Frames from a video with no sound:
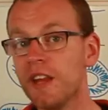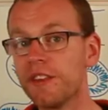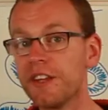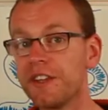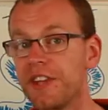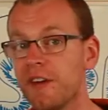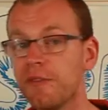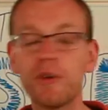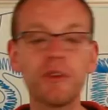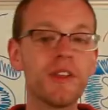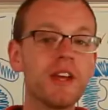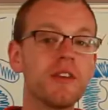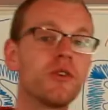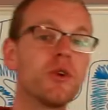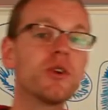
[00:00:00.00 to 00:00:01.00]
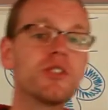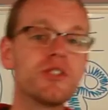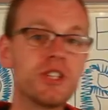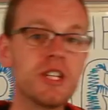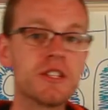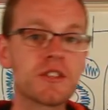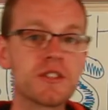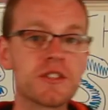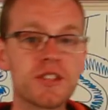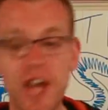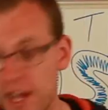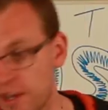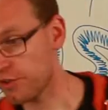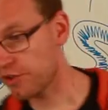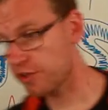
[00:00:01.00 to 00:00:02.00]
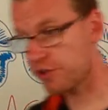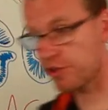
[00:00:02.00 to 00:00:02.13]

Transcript: The devil then took Jesus into